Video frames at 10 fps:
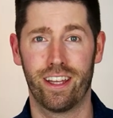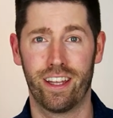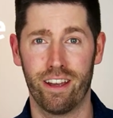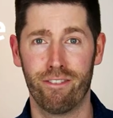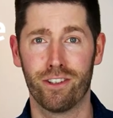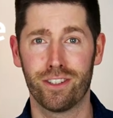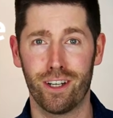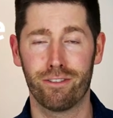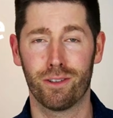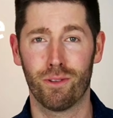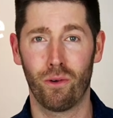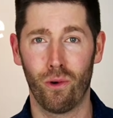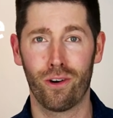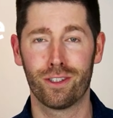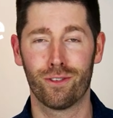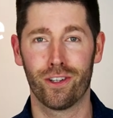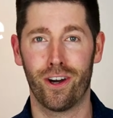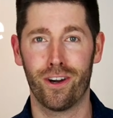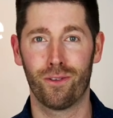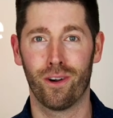give yourself some rewards for the
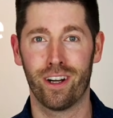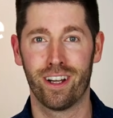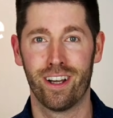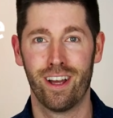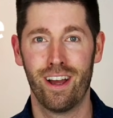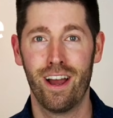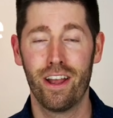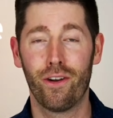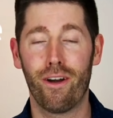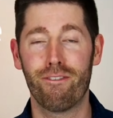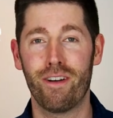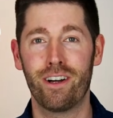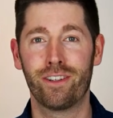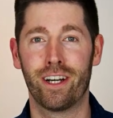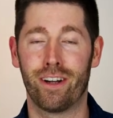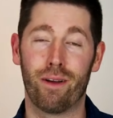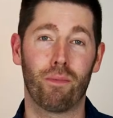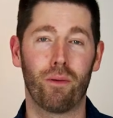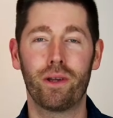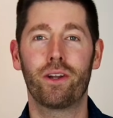hard work? I found out, I'm
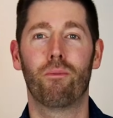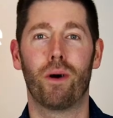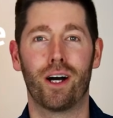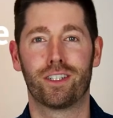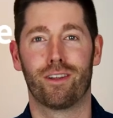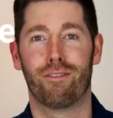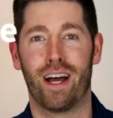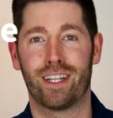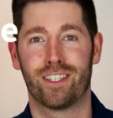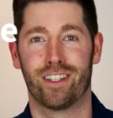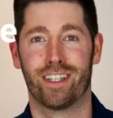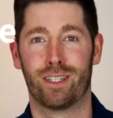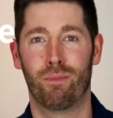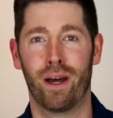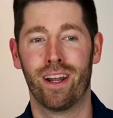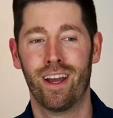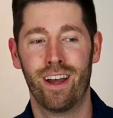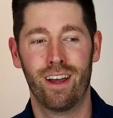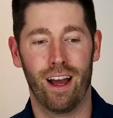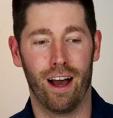probably going to botch the facts on this, but
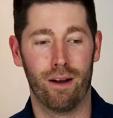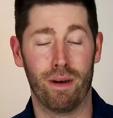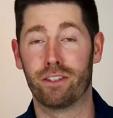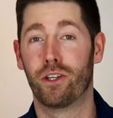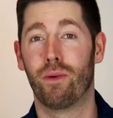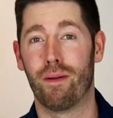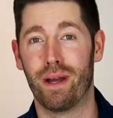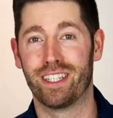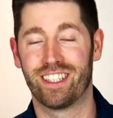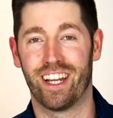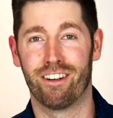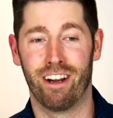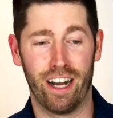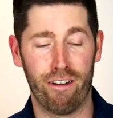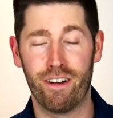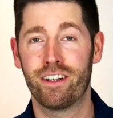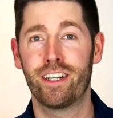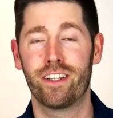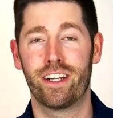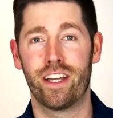I'll do my best to get it right. I found
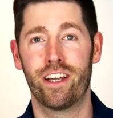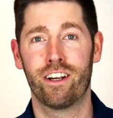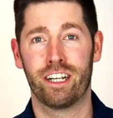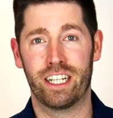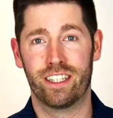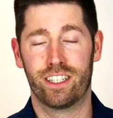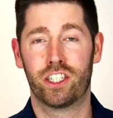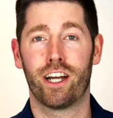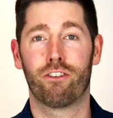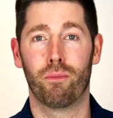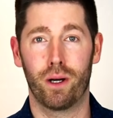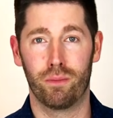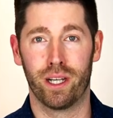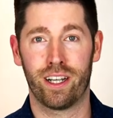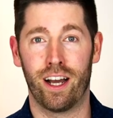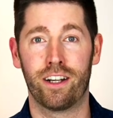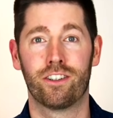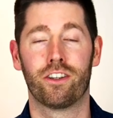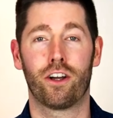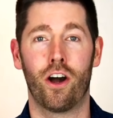out that here in the Czech Republic, under
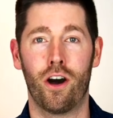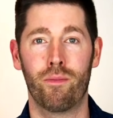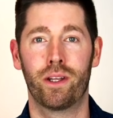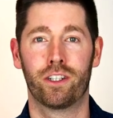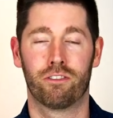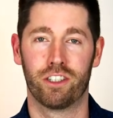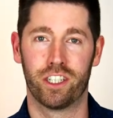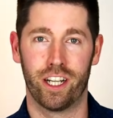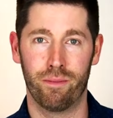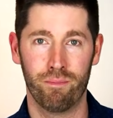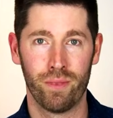the communist regime,